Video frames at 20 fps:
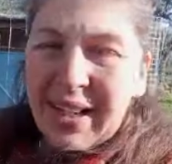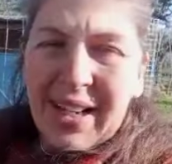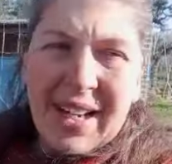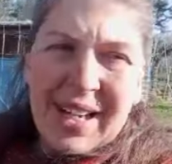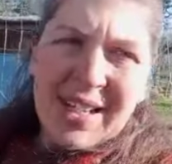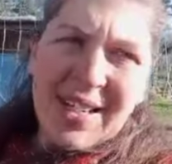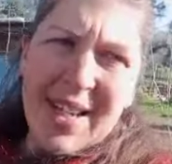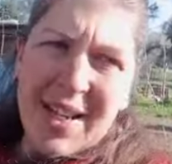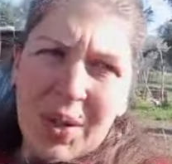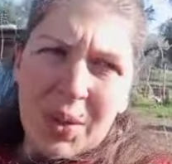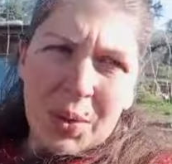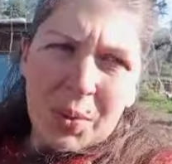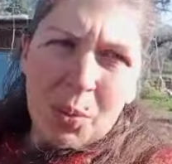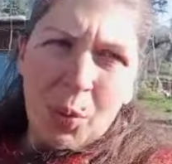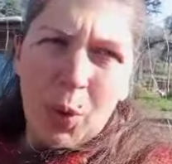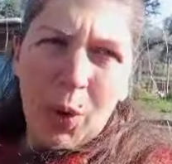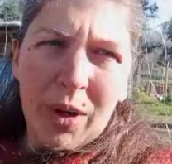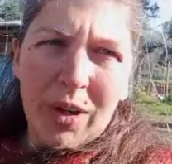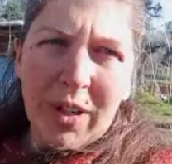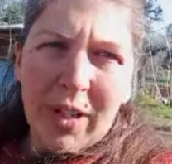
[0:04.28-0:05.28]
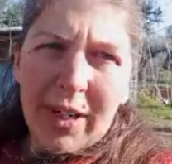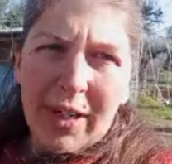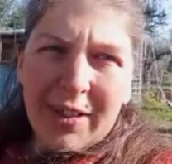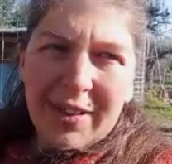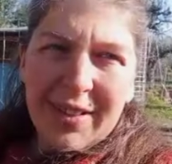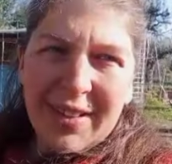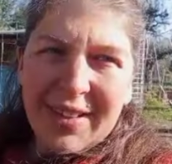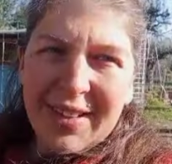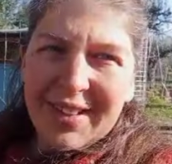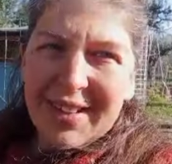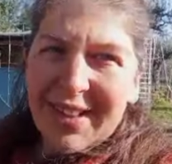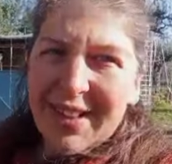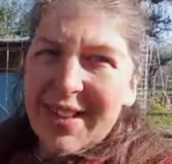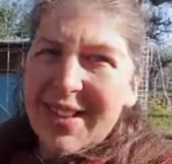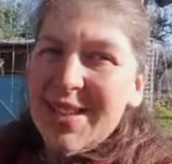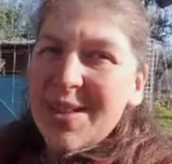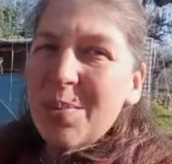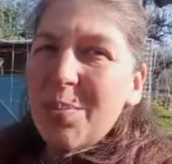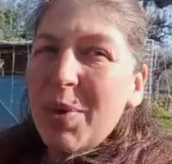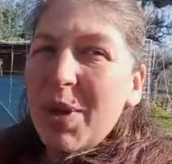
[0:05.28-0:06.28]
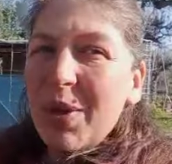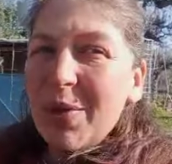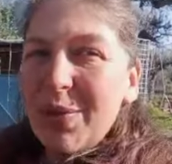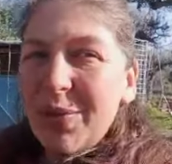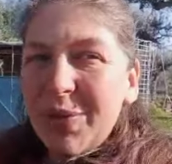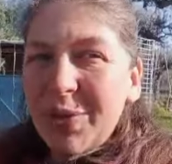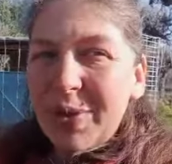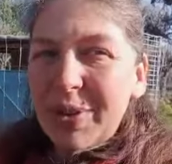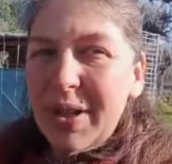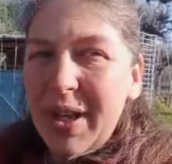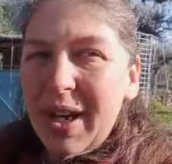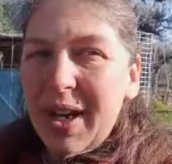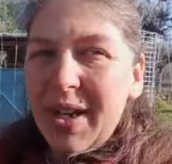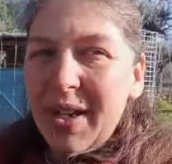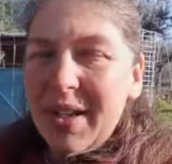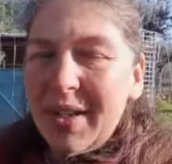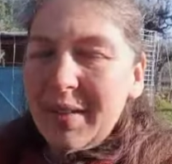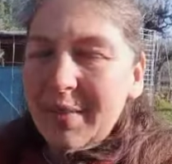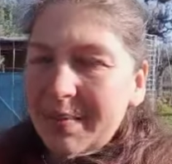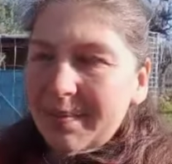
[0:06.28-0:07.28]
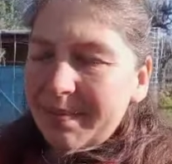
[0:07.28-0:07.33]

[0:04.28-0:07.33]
It is a good morning and it is a beautiful day.